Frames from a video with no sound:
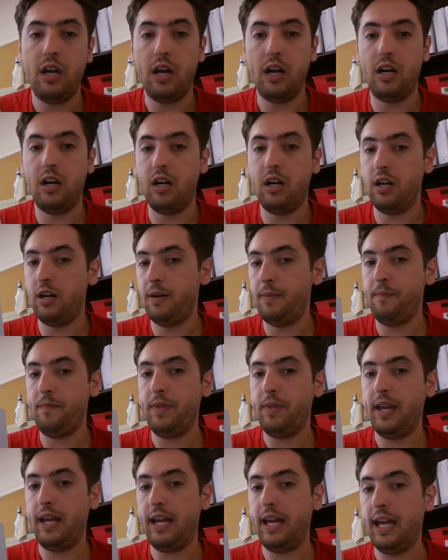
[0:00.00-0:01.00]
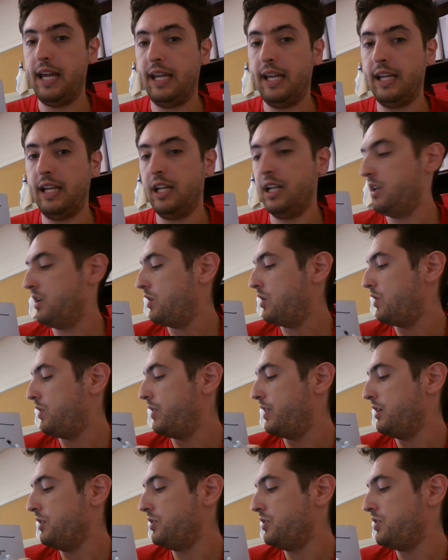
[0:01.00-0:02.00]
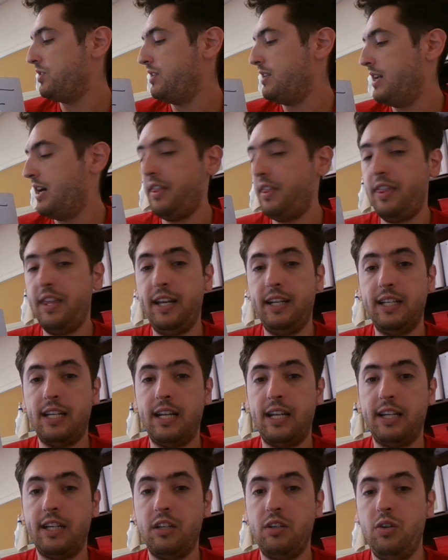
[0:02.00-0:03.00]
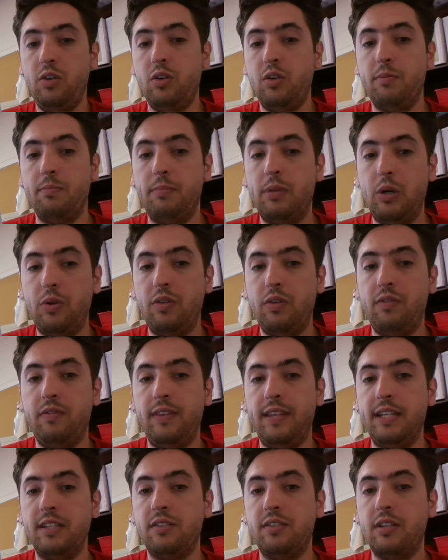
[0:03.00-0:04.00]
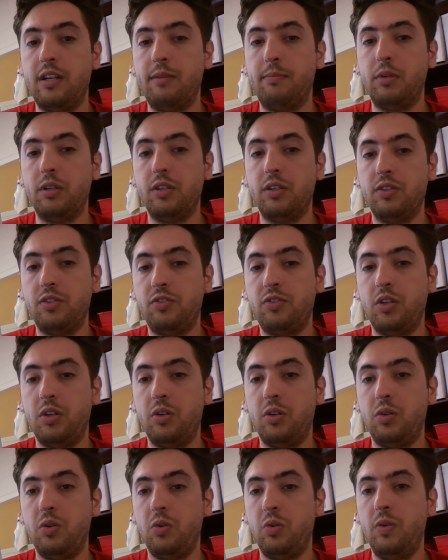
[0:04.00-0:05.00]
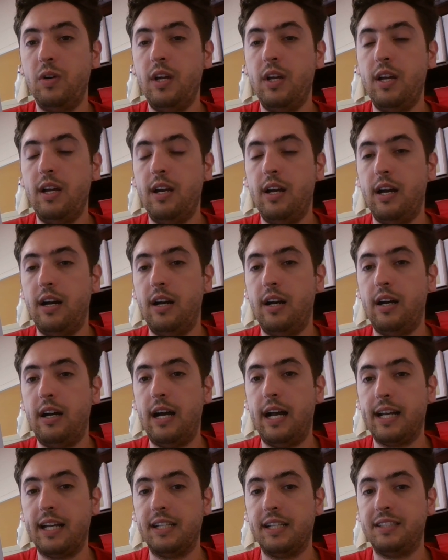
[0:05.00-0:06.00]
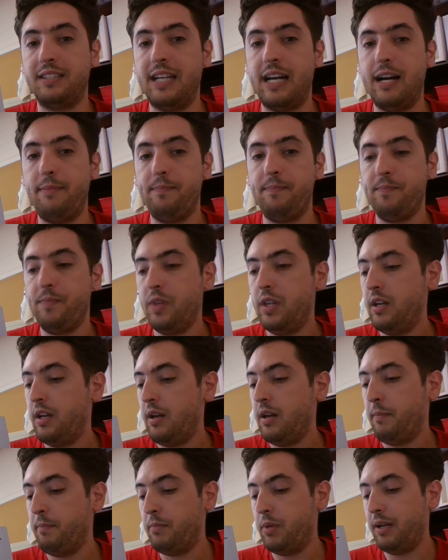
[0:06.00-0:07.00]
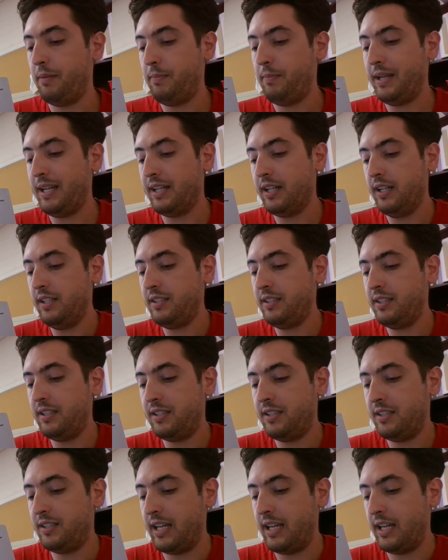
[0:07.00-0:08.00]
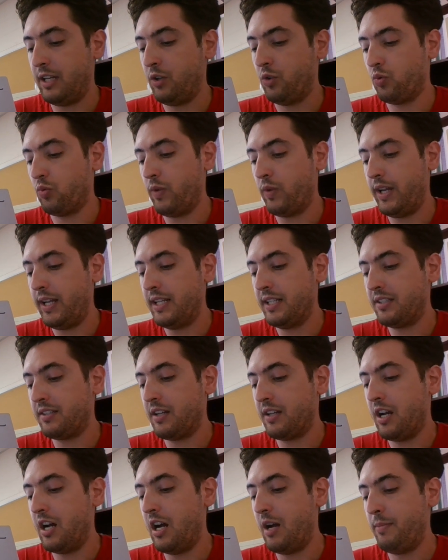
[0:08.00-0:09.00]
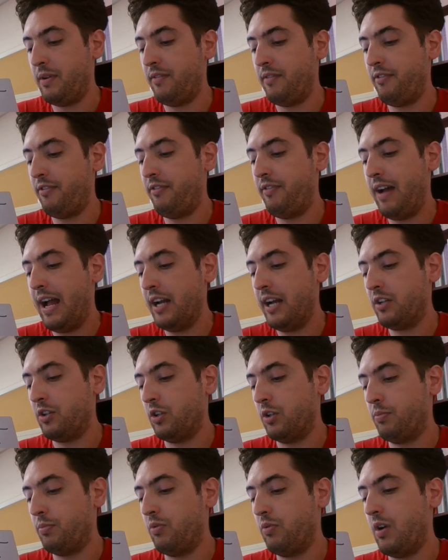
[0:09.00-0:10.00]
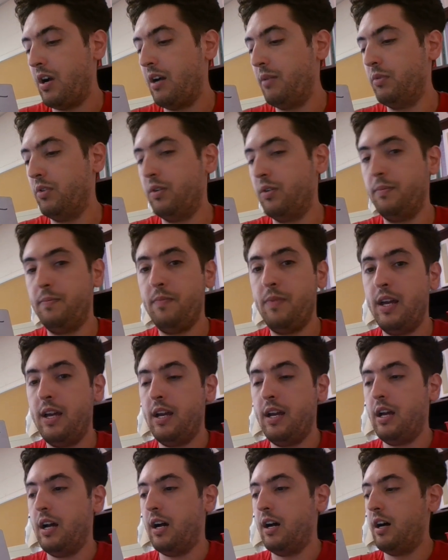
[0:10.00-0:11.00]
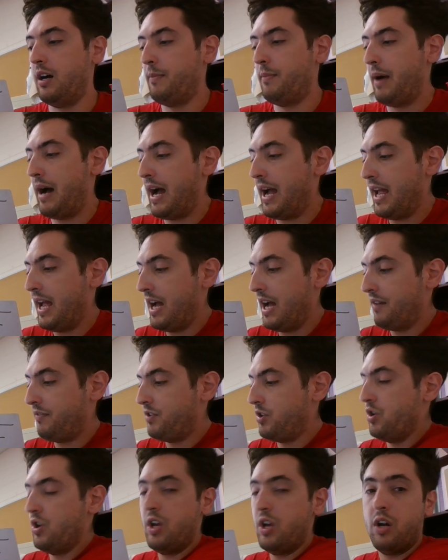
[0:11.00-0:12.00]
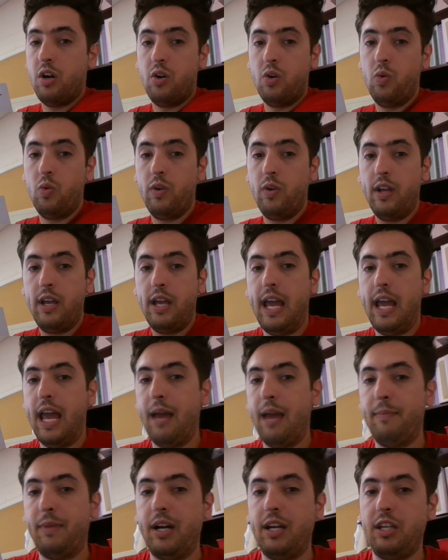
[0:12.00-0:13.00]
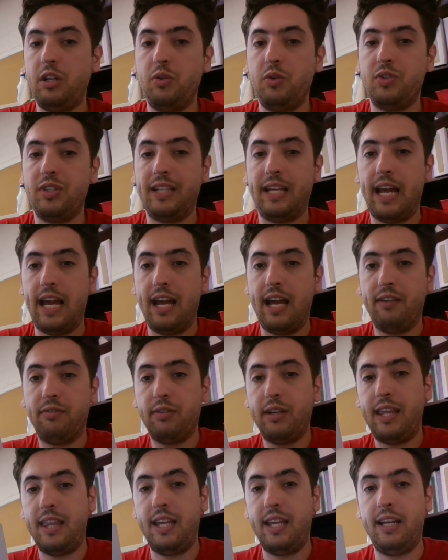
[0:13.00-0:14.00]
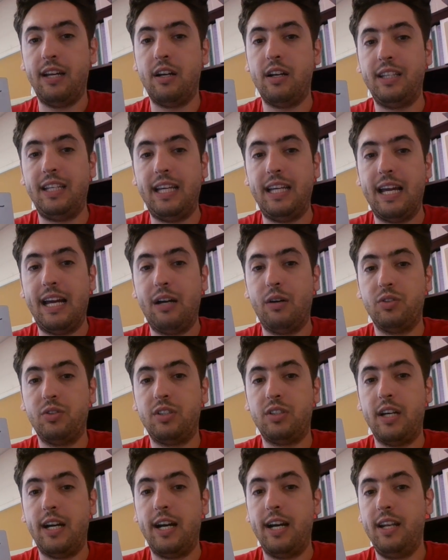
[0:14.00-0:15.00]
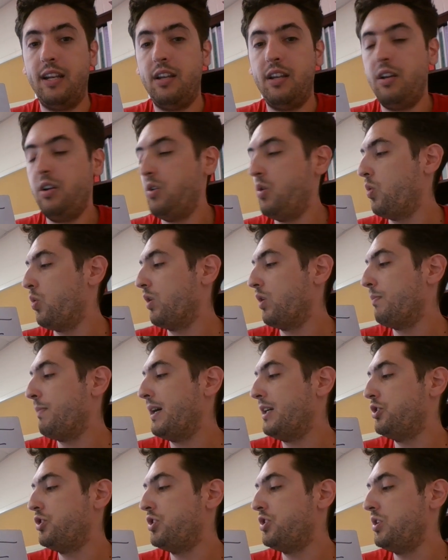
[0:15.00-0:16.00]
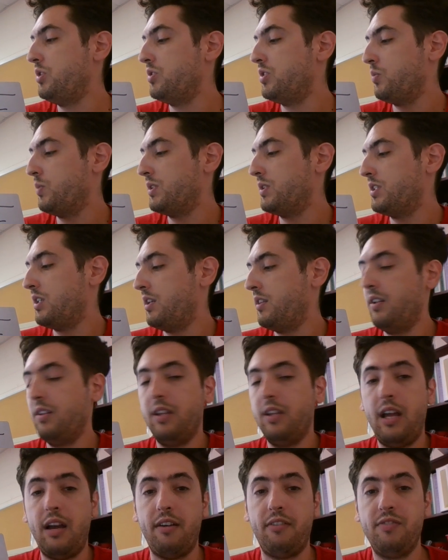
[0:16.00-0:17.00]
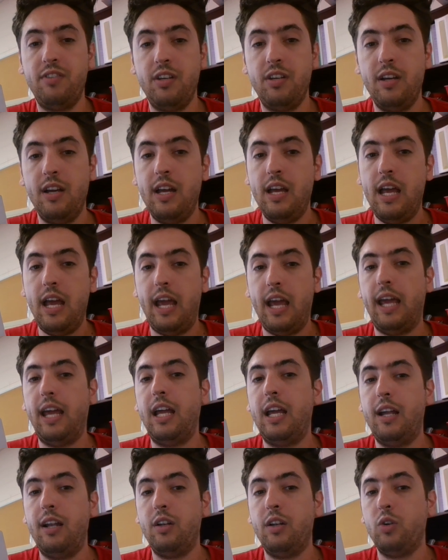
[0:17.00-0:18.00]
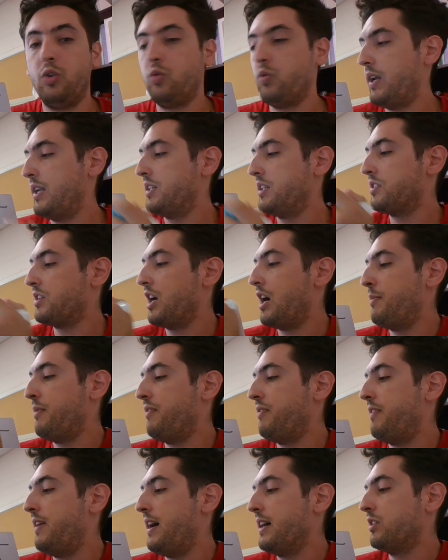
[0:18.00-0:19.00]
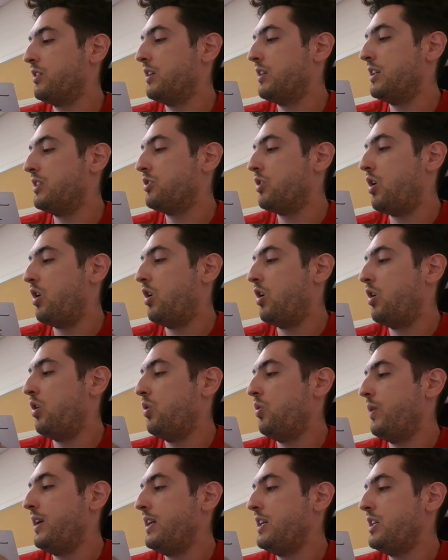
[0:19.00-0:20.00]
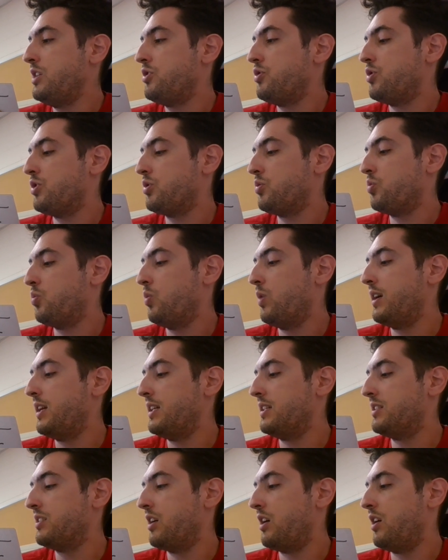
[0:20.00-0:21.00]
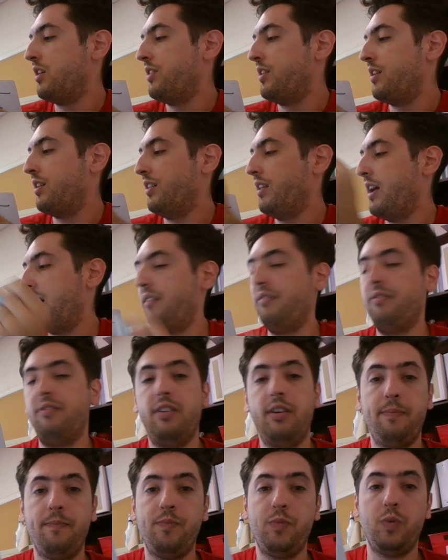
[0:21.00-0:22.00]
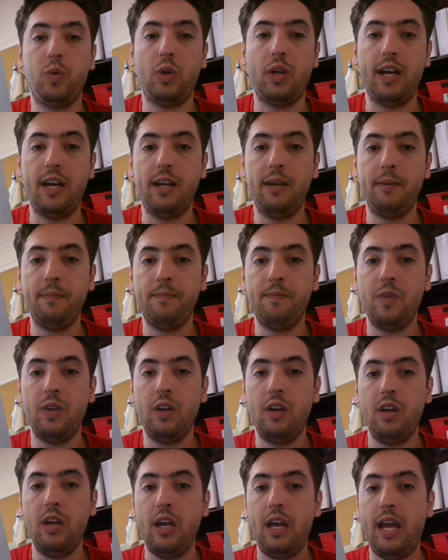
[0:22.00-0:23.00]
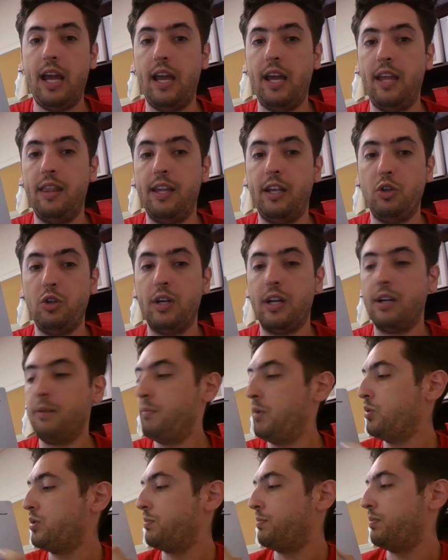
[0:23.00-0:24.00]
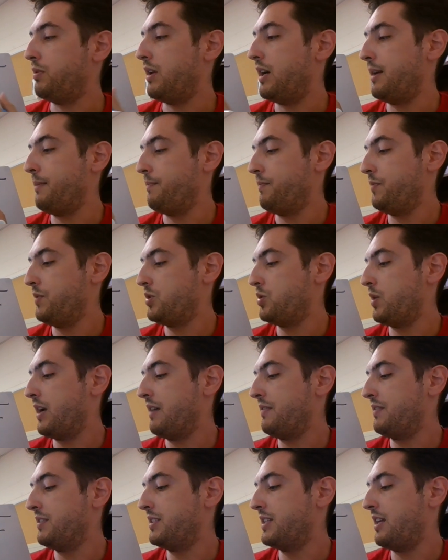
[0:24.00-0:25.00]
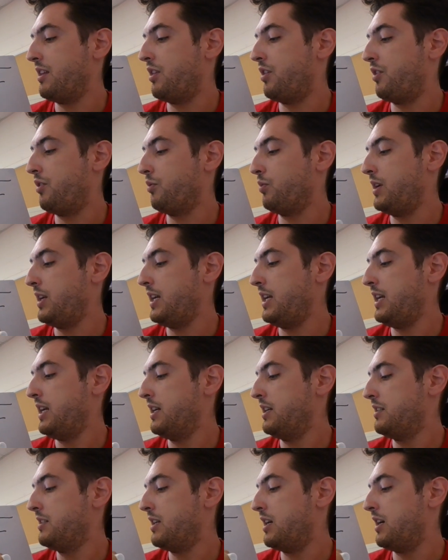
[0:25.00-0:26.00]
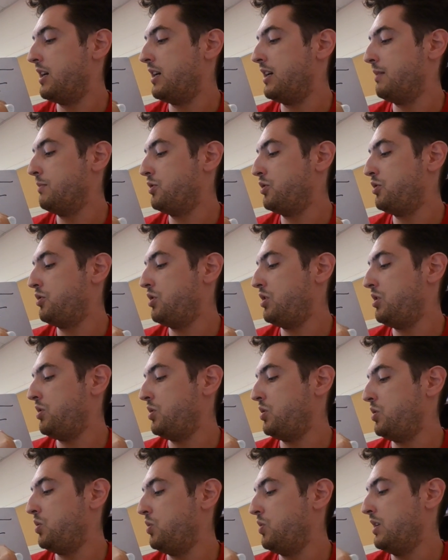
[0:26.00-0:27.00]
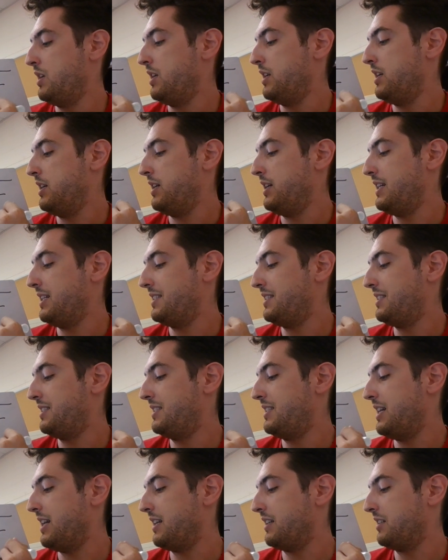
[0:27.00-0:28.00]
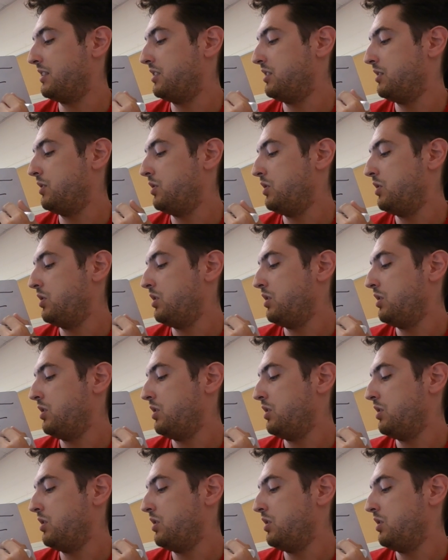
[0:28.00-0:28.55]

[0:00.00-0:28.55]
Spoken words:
And there's nothing that I can do to both of these numbers, so I got to stop. But because this is a greatest common factor problem, I have to know, am I using everything on the outside, or am I just using what's on the left? And greatest common factor, it's always just what is on the left, okay? And then you got to multiply. So I have to say 3 times 2 is 6.